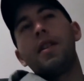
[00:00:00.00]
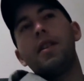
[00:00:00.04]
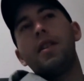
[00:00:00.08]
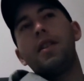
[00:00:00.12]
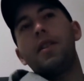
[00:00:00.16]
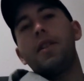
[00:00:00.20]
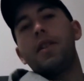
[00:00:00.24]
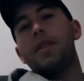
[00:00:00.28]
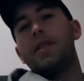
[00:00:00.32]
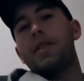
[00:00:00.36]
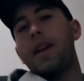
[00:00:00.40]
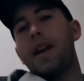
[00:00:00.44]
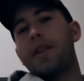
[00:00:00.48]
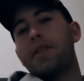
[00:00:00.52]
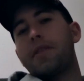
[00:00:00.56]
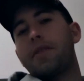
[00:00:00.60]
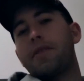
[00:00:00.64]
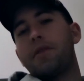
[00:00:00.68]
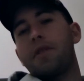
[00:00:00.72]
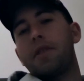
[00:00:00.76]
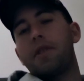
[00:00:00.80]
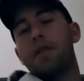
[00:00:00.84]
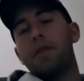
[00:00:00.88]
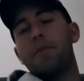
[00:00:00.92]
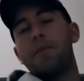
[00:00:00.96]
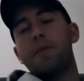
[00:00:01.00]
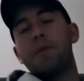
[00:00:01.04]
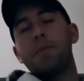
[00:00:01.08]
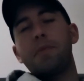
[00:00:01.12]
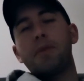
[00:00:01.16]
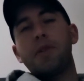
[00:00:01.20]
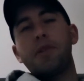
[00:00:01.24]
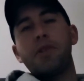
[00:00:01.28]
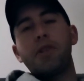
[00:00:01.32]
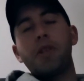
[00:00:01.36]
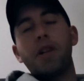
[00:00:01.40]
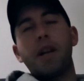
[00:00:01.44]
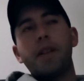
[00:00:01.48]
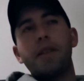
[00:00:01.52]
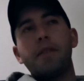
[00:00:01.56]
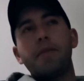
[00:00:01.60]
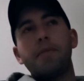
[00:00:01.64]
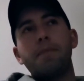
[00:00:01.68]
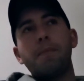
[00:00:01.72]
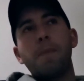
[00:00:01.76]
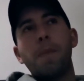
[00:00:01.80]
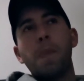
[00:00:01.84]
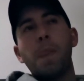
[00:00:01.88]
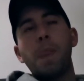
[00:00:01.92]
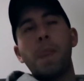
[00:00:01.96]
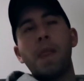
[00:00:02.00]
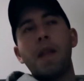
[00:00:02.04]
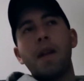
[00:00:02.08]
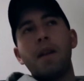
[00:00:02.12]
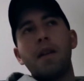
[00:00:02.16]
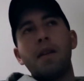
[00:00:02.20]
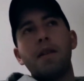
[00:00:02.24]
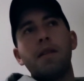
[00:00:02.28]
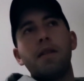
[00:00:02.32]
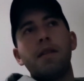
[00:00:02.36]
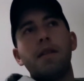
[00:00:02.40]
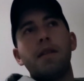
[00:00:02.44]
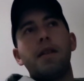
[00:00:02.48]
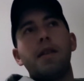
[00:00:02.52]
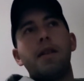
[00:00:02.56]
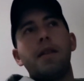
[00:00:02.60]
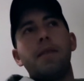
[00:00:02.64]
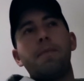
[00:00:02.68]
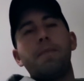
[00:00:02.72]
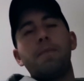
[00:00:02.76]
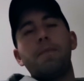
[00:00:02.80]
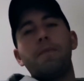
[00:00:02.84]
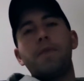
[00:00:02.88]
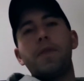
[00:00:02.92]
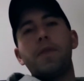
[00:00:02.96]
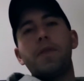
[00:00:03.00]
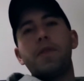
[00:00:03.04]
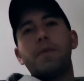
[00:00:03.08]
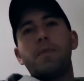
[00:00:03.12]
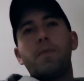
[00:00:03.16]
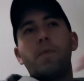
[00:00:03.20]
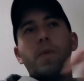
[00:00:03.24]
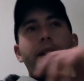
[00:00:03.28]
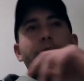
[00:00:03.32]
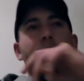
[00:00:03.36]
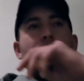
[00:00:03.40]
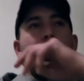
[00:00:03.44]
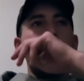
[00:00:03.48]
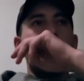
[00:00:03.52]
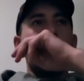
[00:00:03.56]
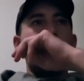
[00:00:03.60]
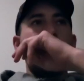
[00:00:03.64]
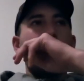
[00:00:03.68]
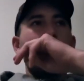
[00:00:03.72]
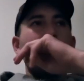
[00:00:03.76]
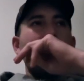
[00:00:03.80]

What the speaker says: You can texture them, split shot them, fish them weightless.